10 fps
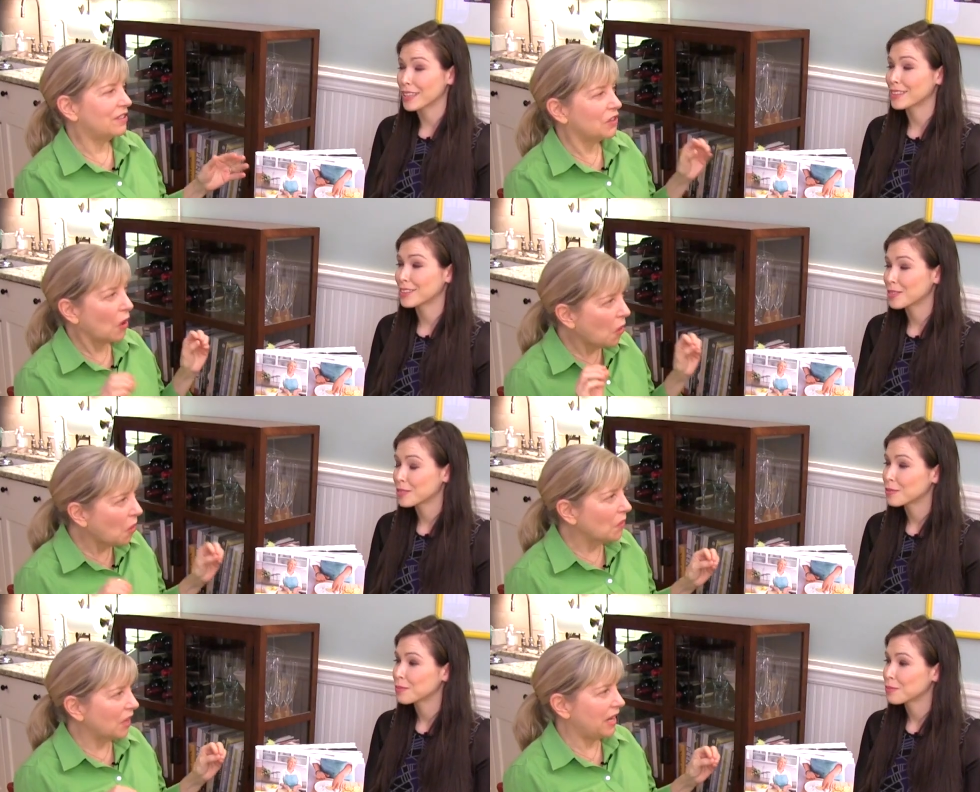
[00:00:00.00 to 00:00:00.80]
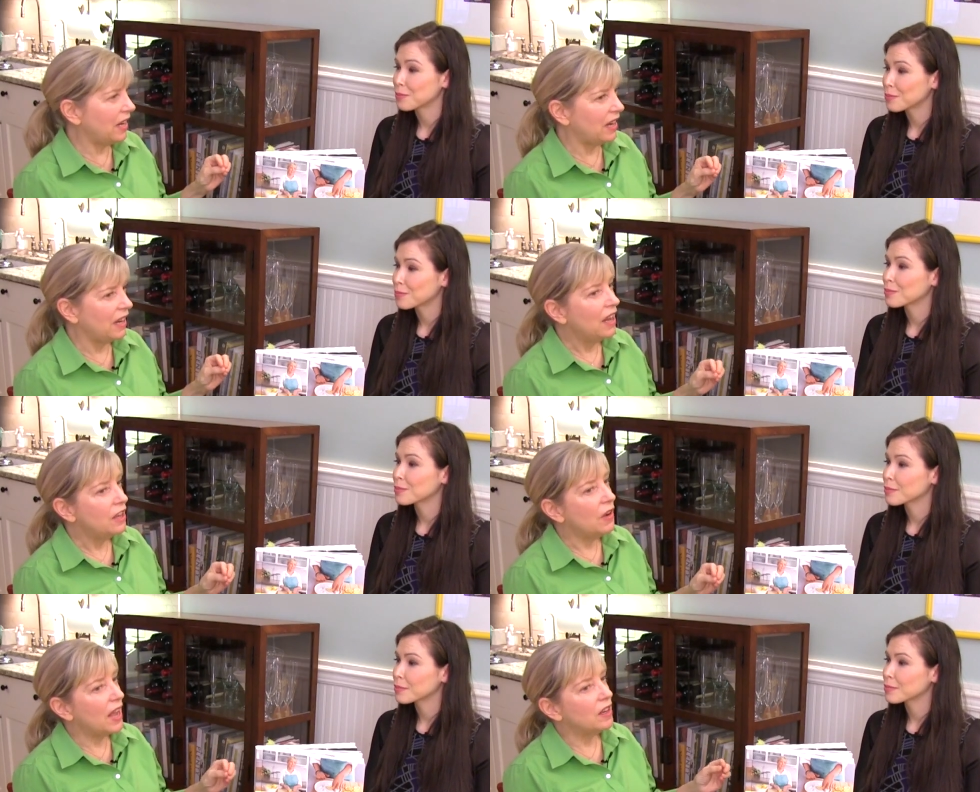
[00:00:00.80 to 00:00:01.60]
Speaker 1: so key.
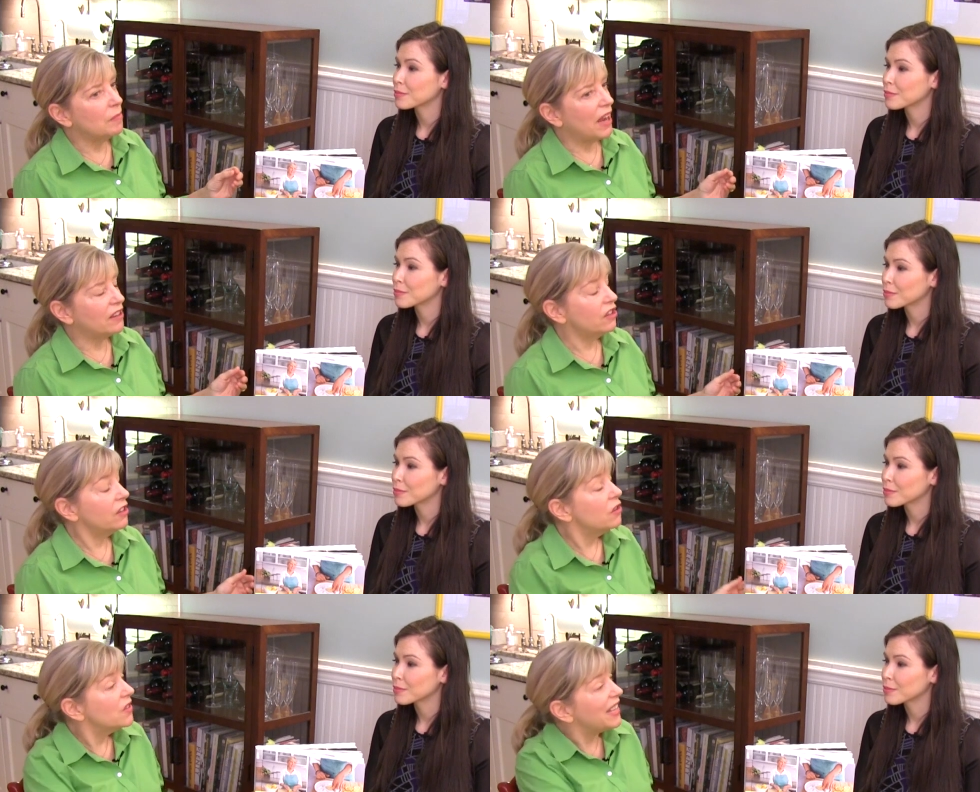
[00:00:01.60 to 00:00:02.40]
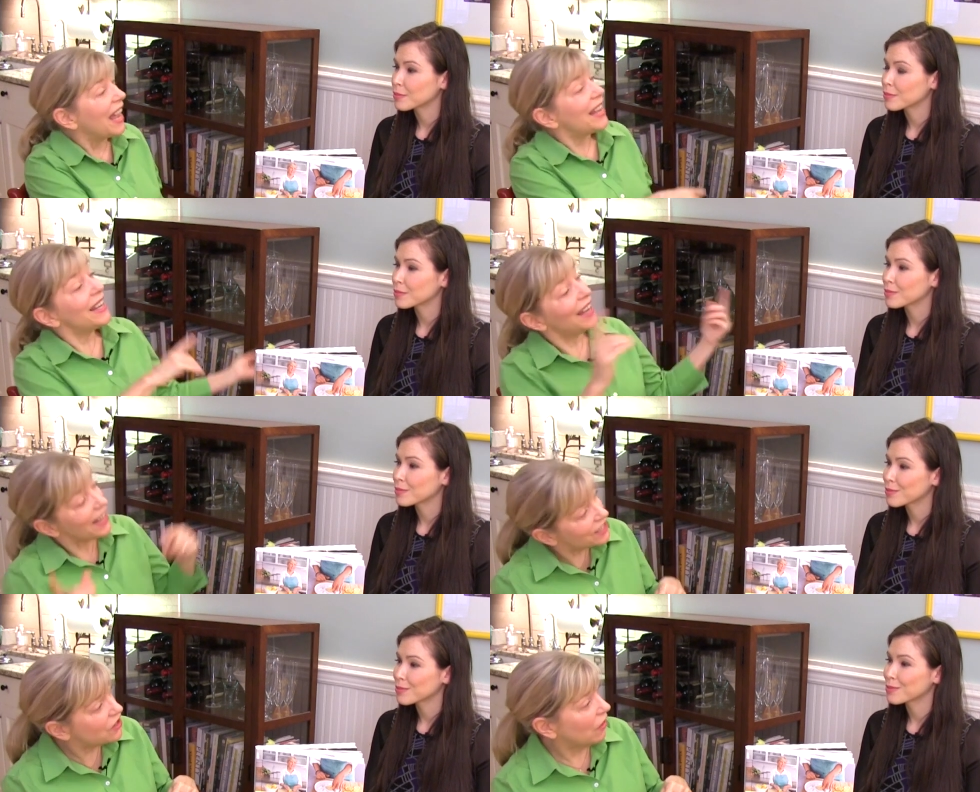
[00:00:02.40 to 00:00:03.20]
You end up actually using
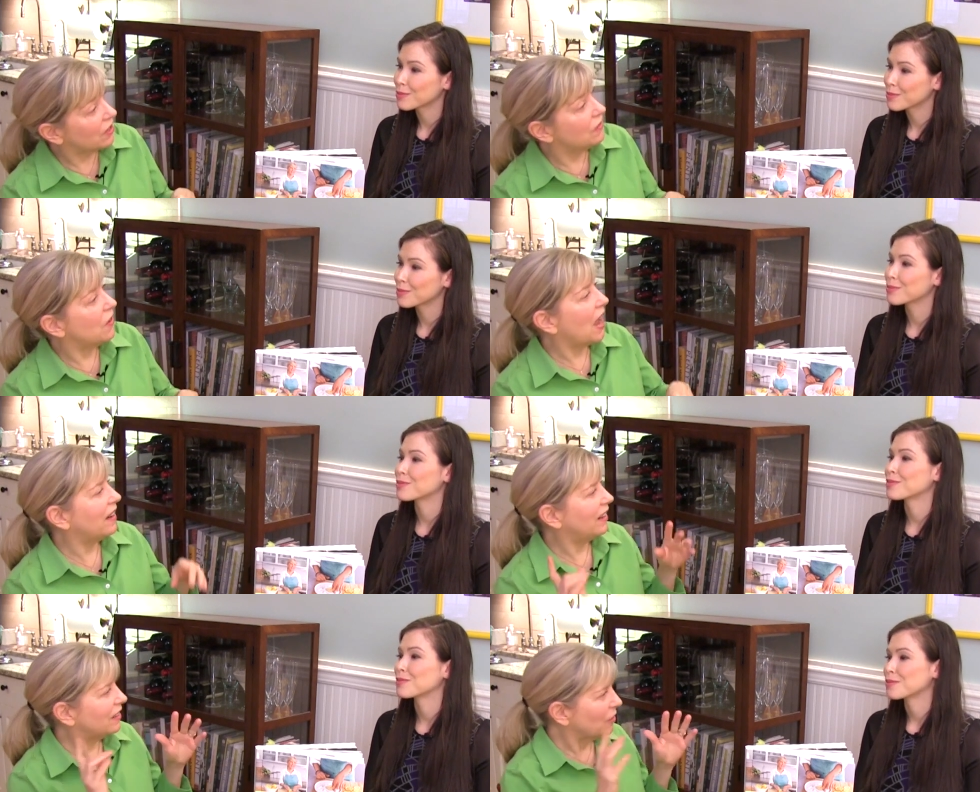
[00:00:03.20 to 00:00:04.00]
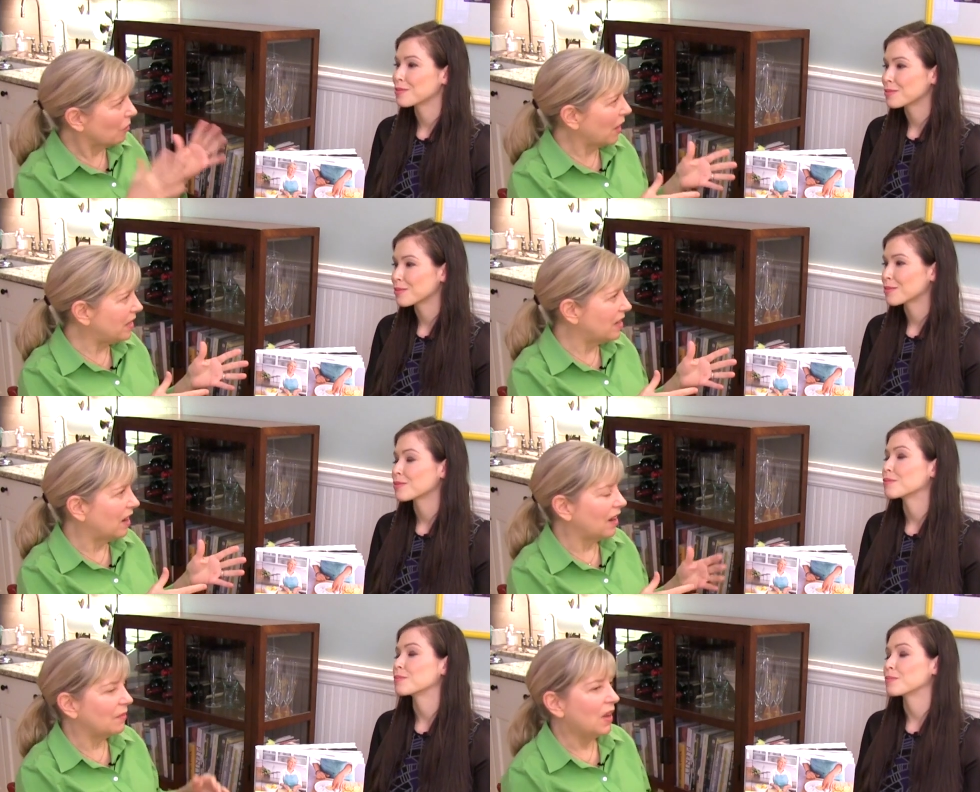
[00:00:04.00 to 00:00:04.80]
less salt if you add it at the right
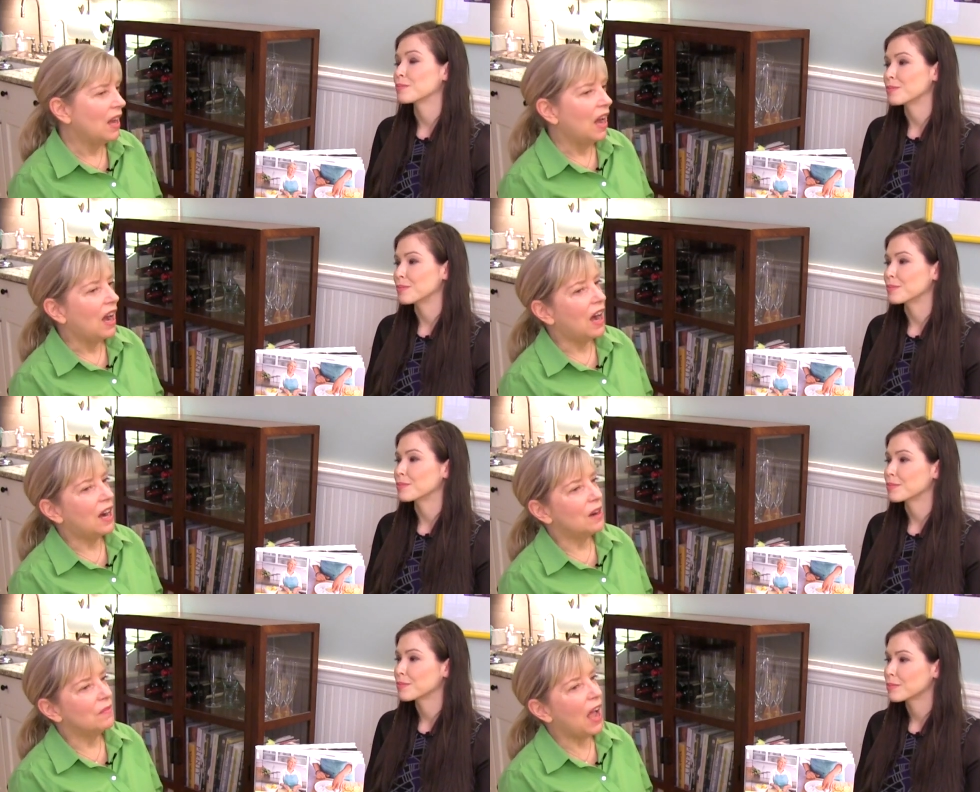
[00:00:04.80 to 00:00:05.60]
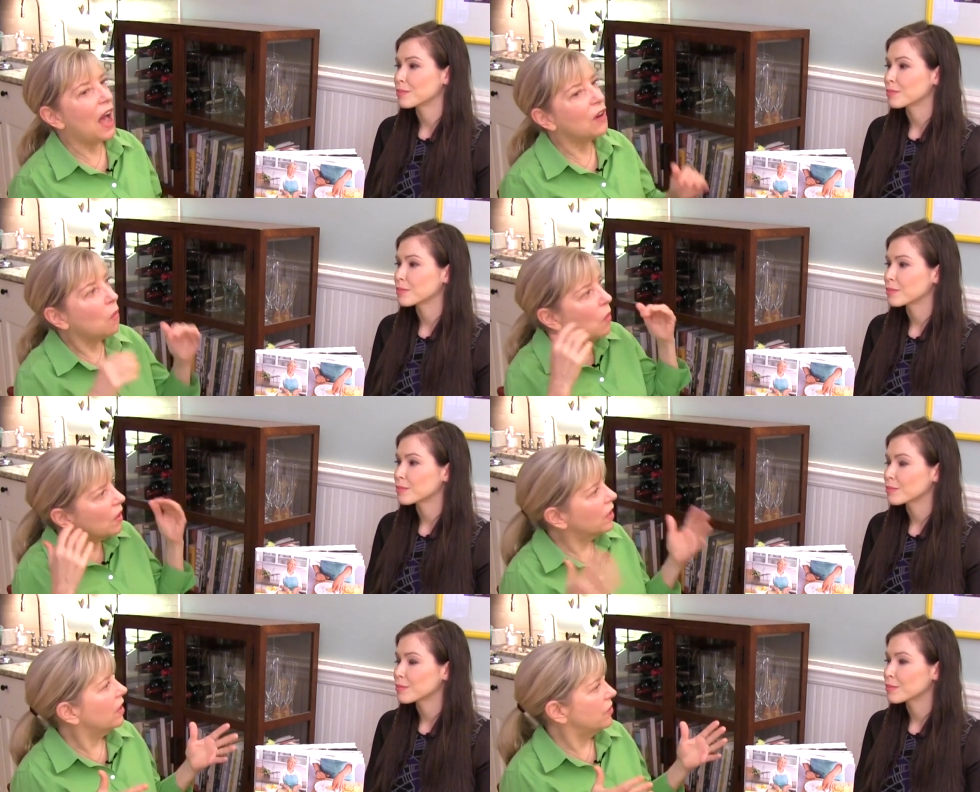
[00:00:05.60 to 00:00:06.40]
time. Um, how to
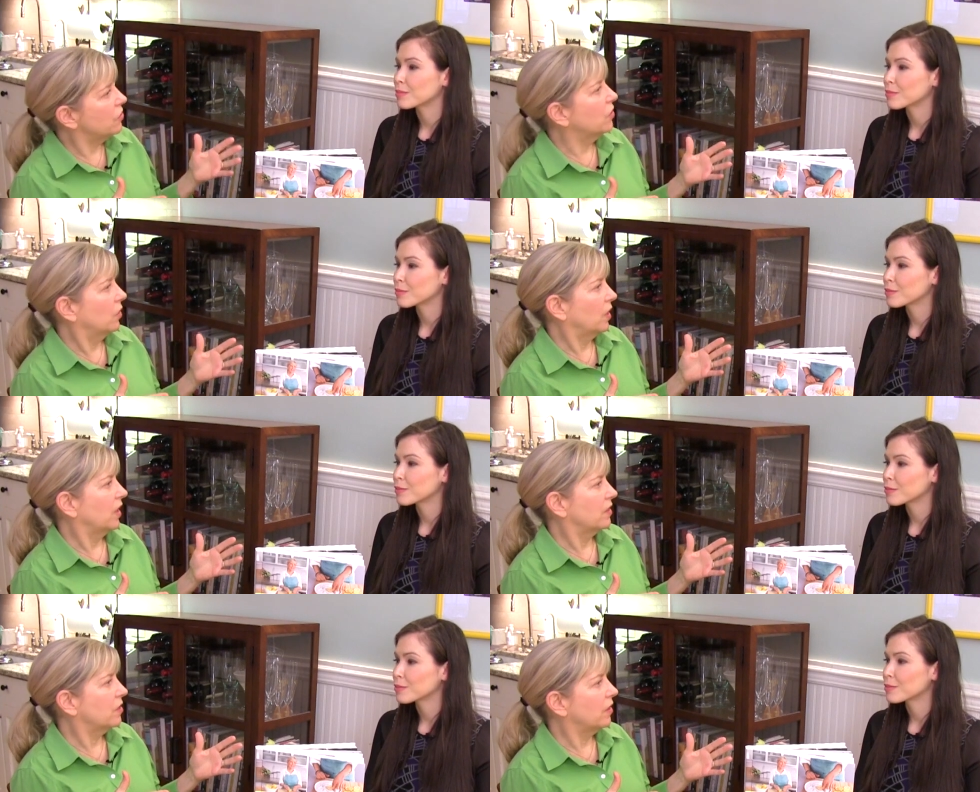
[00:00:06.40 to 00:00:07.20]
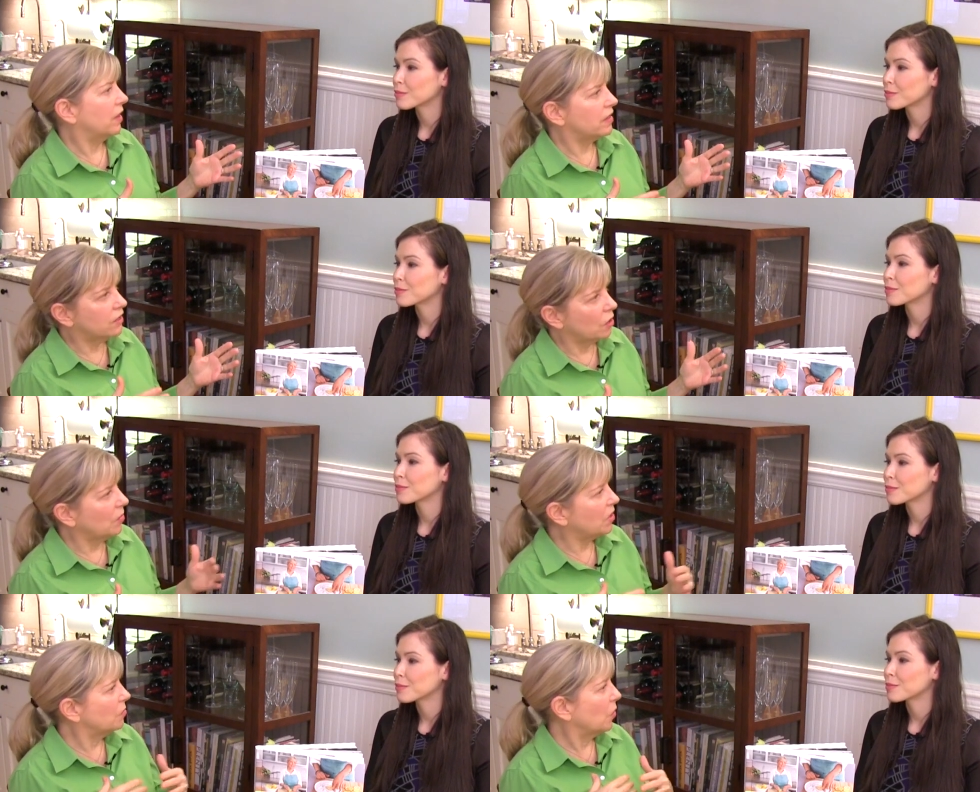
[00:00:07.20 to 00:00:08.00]
organize your cooking so that it's so
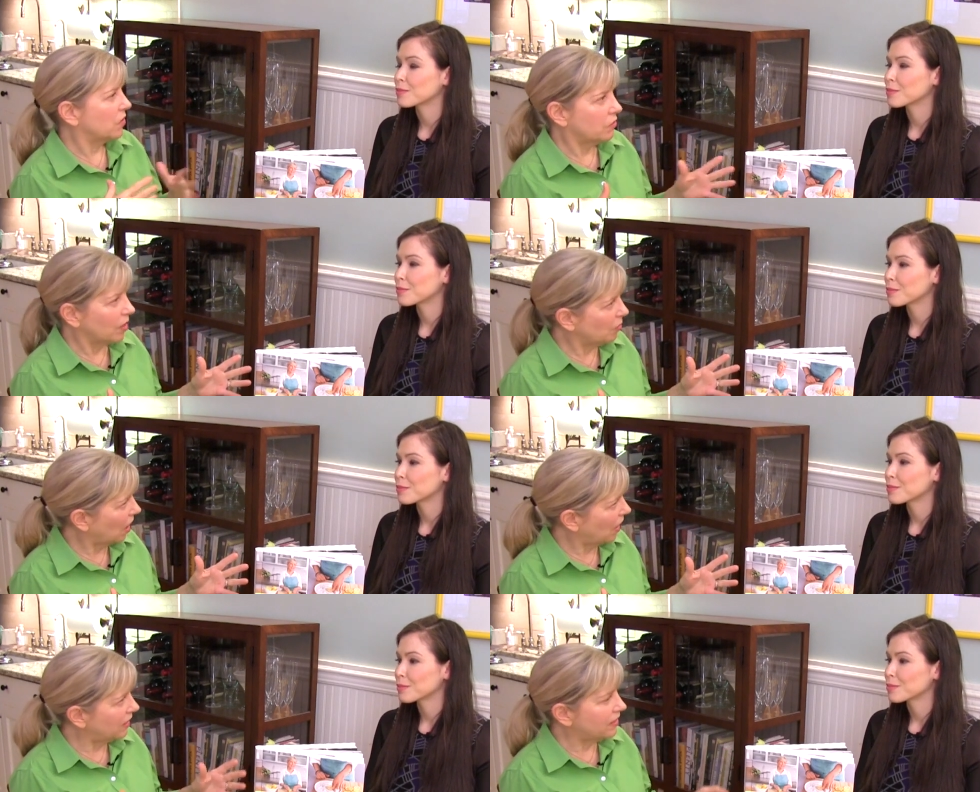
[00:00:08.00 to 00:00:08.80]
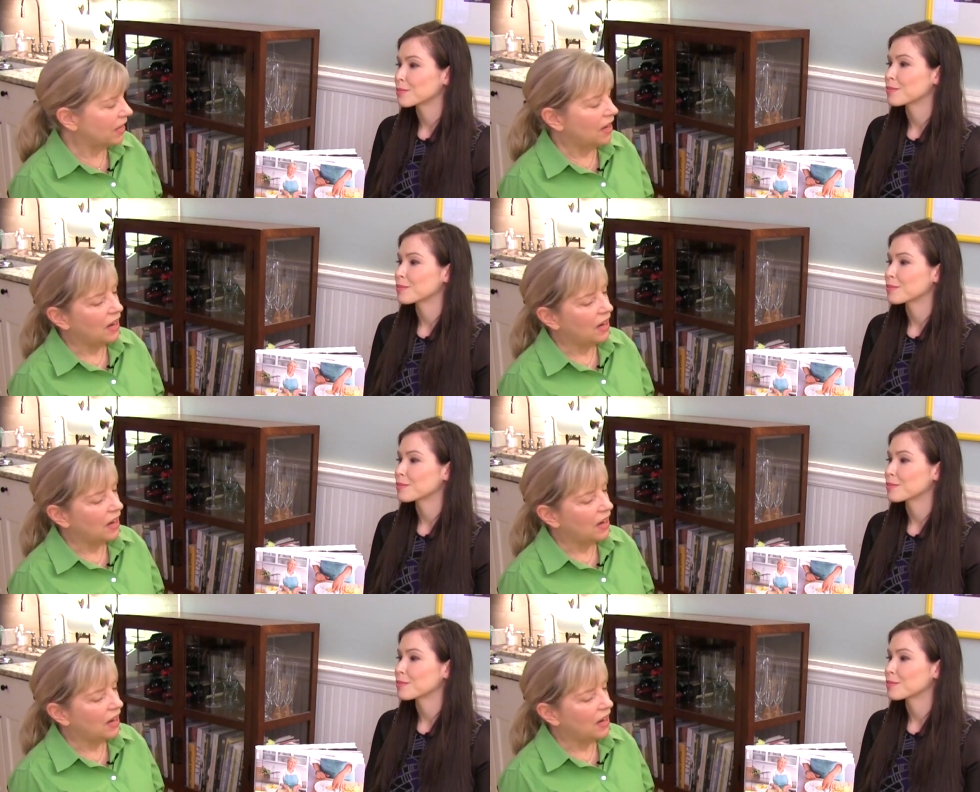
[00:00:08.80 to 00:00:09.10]
much more streamlined,